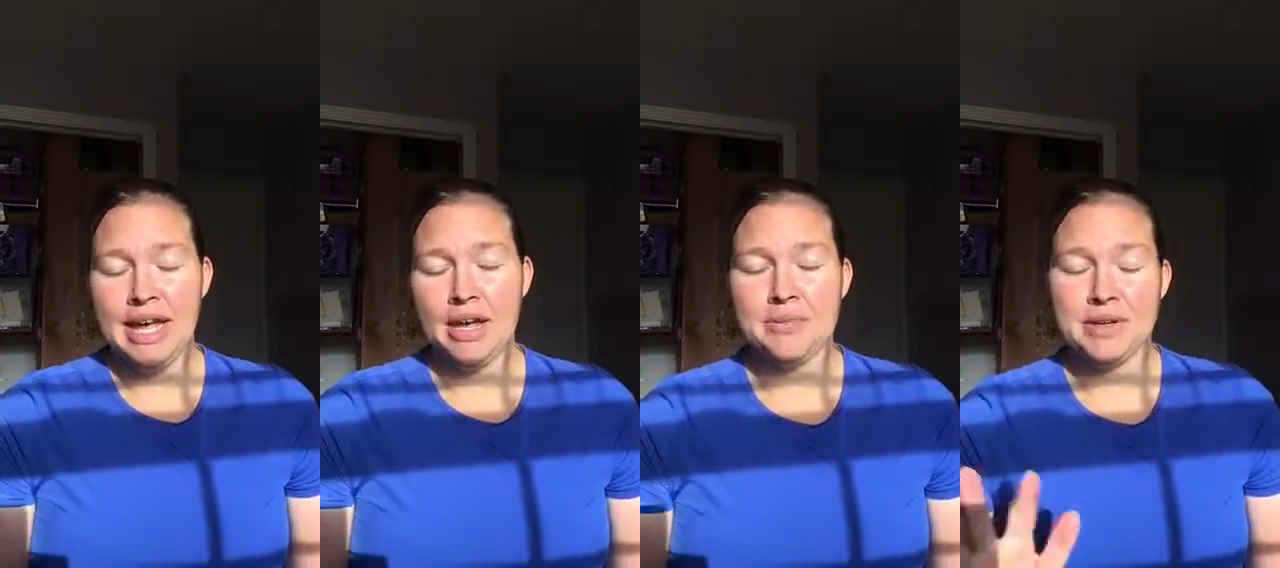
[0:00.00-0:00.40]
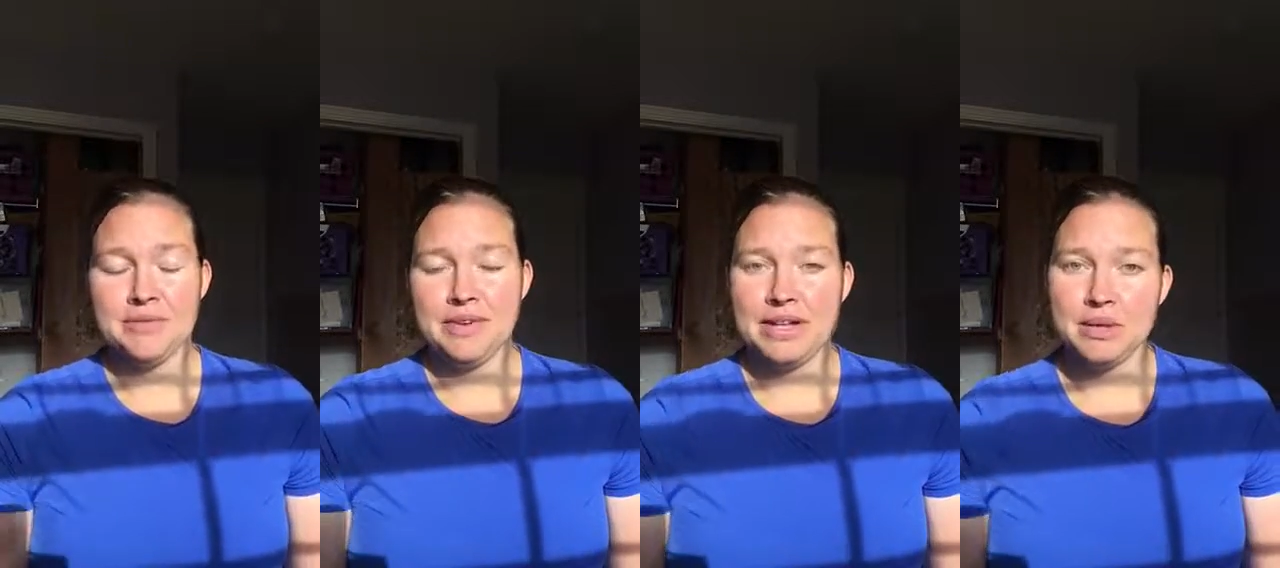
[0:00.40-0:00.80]
help
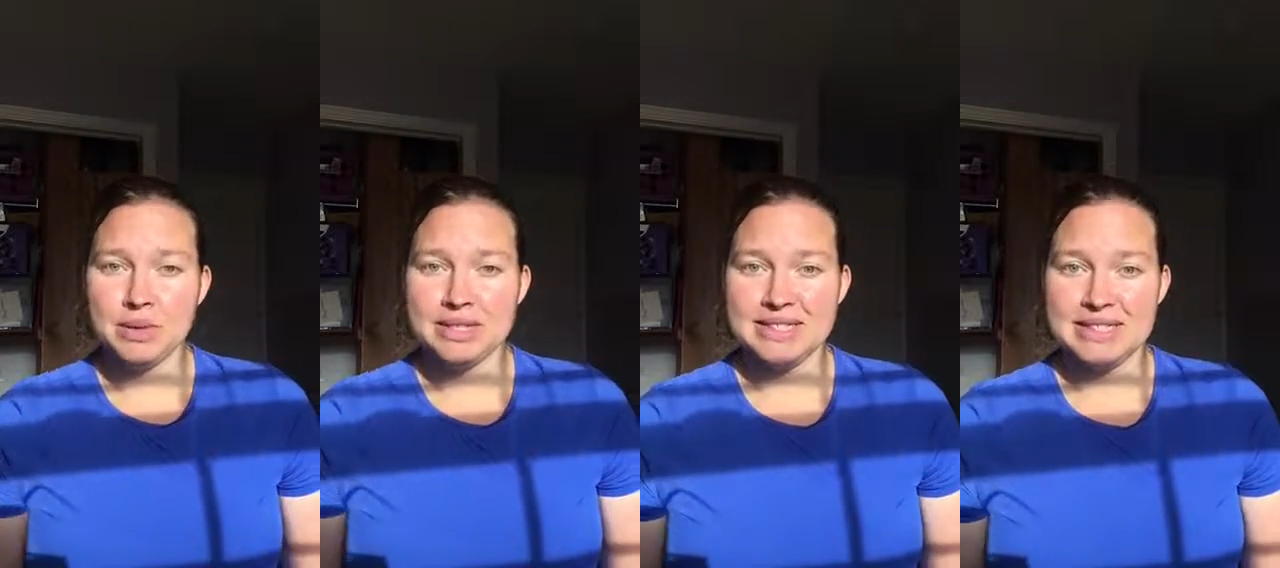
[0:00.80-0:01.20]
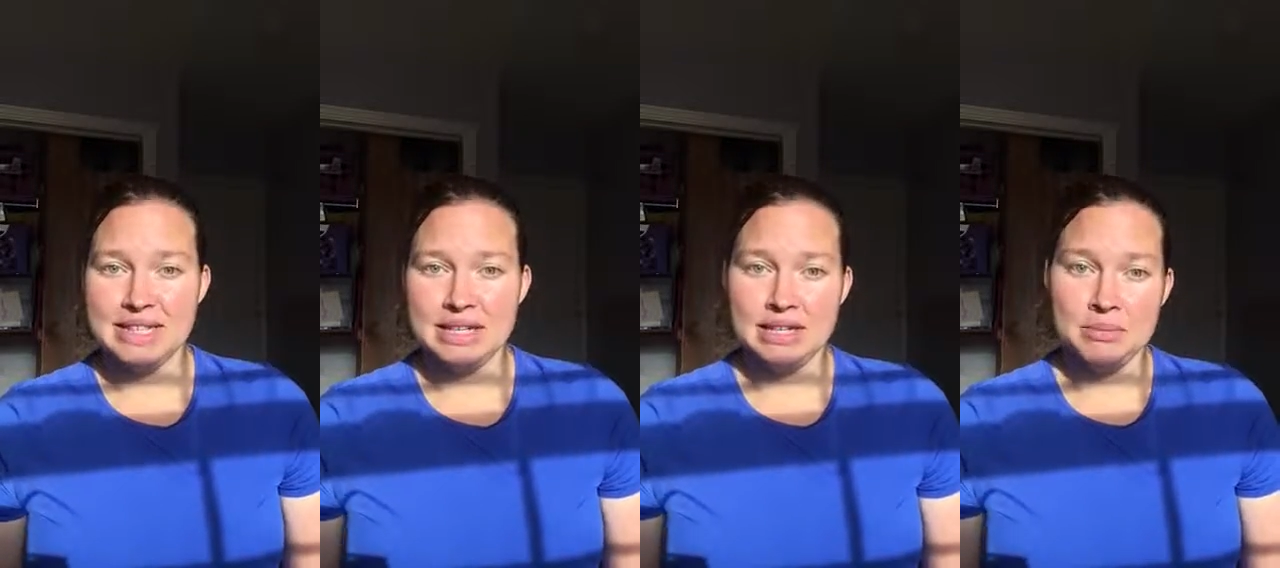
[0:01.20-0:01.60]
them find the books that
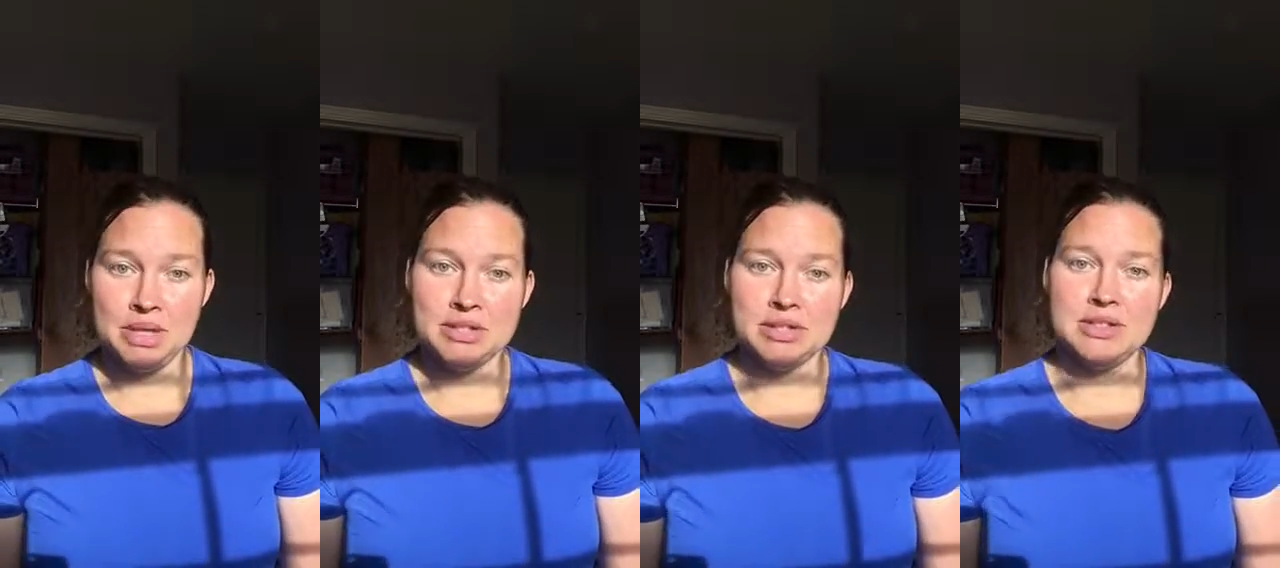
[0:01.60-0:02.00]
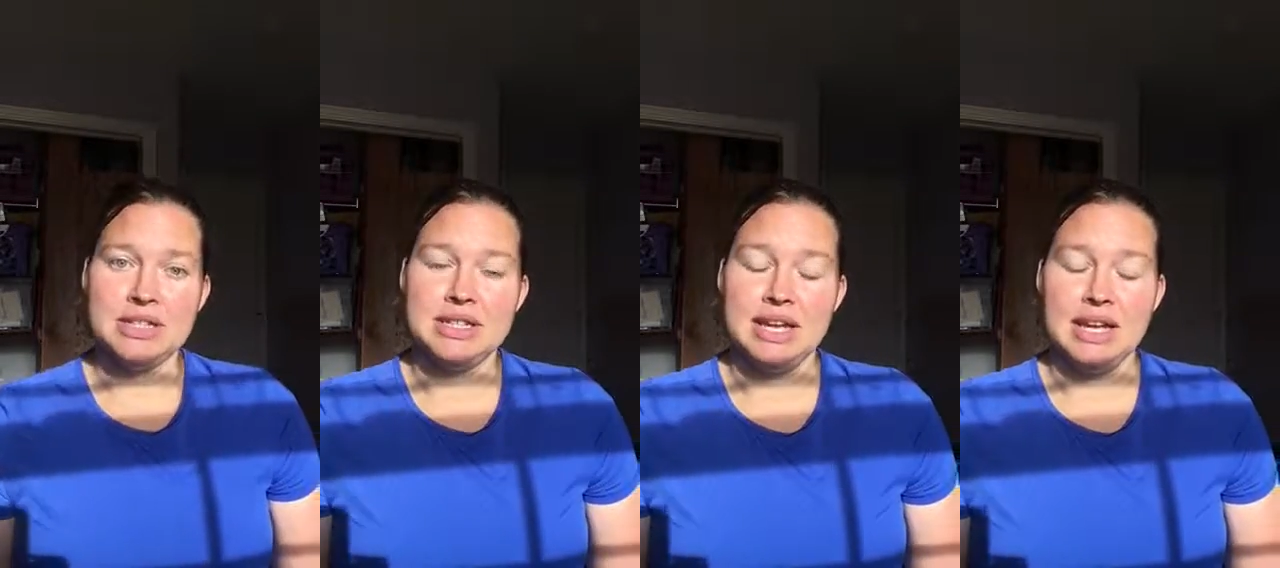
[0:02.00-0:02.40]
they need and make sure that